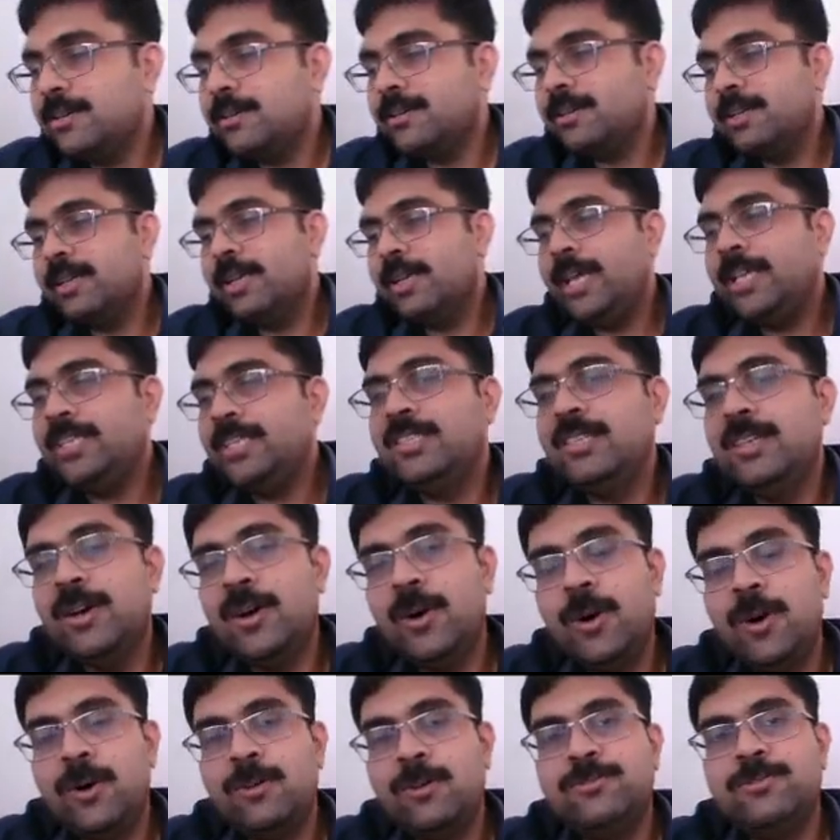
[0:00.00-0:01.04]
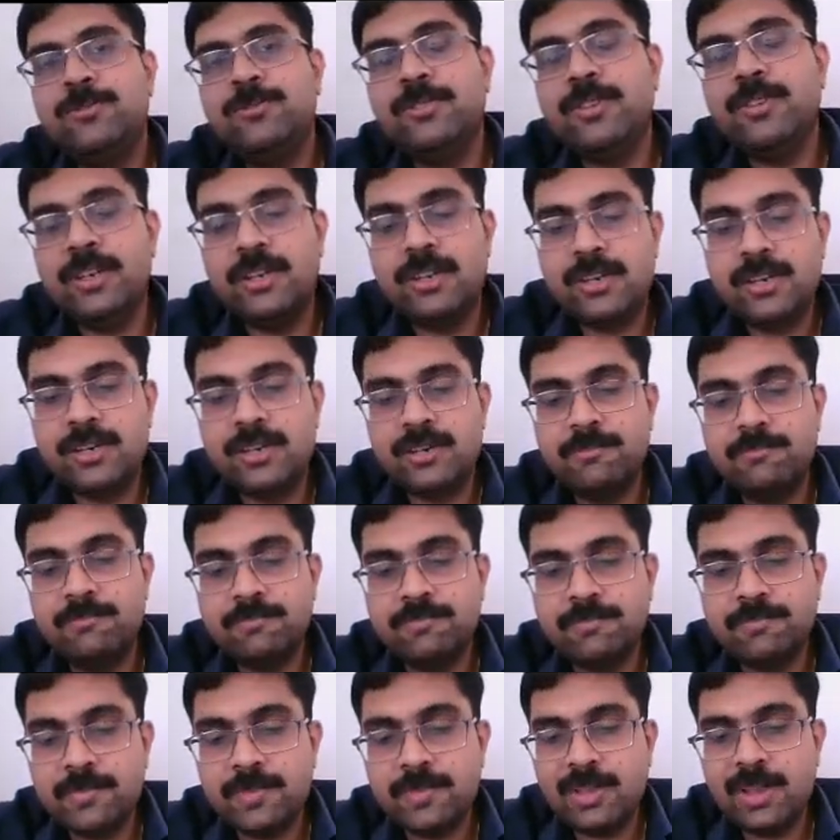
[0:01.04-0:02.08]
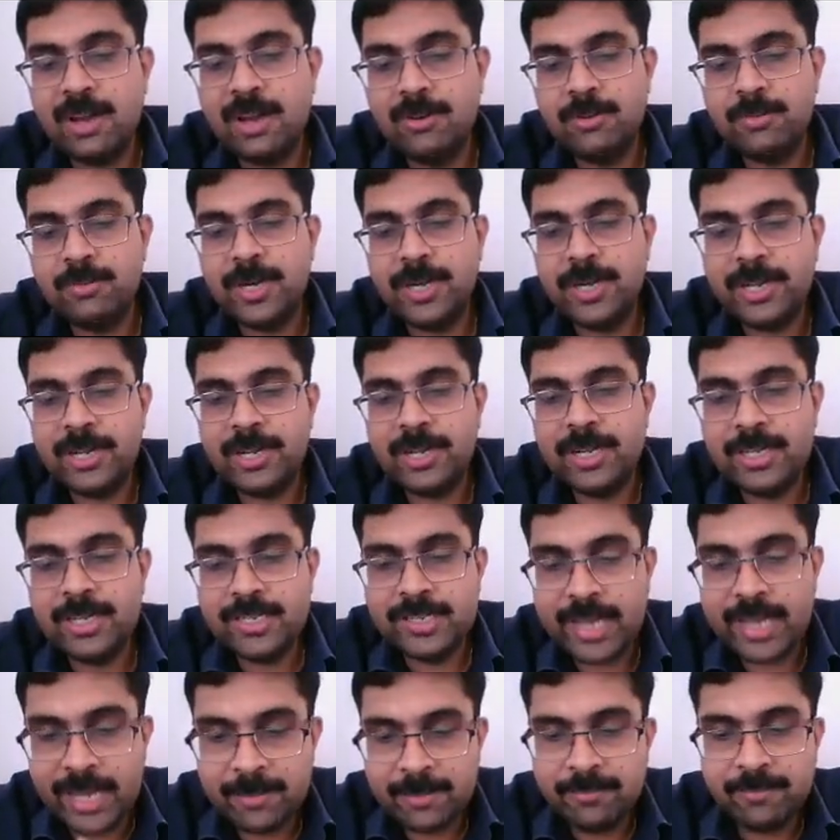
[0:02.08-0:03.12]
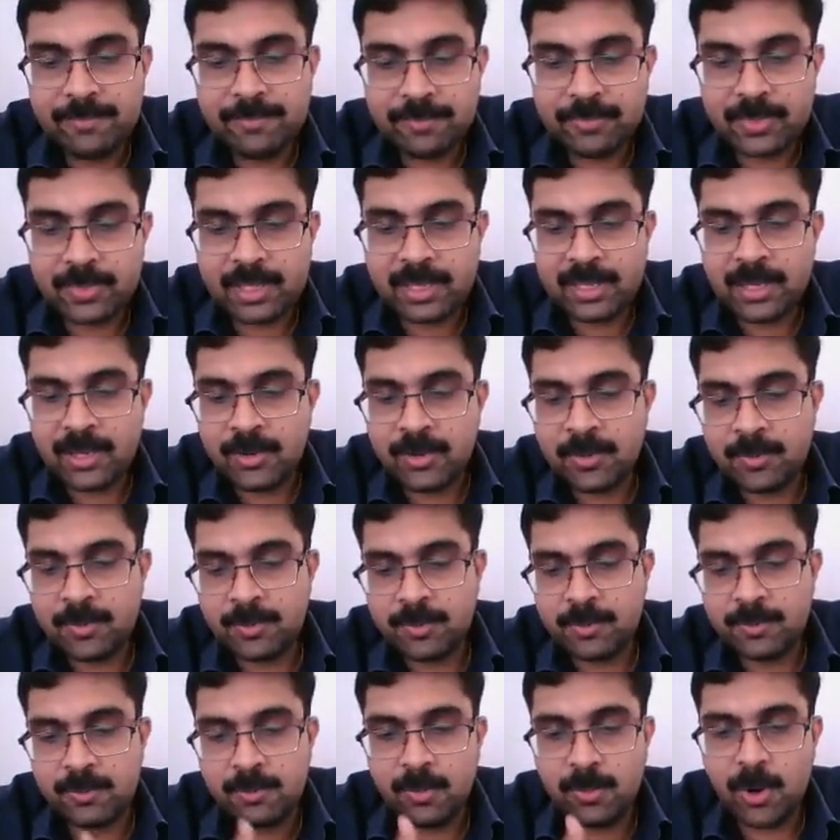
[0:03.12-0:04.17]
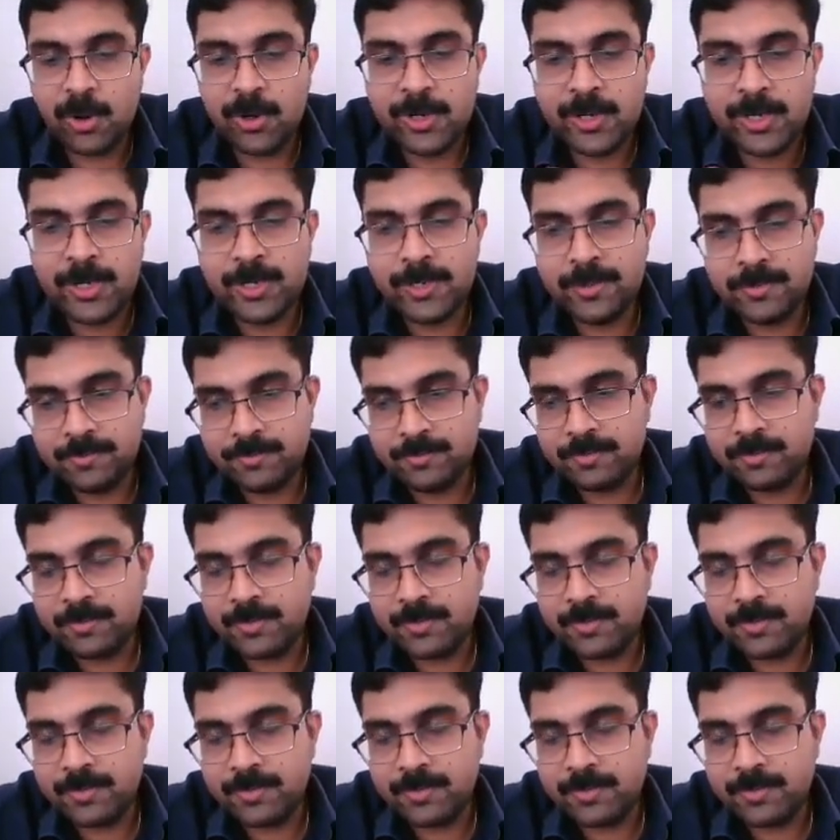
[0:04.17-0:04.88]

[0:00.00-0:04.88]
nature of our particular time, our modern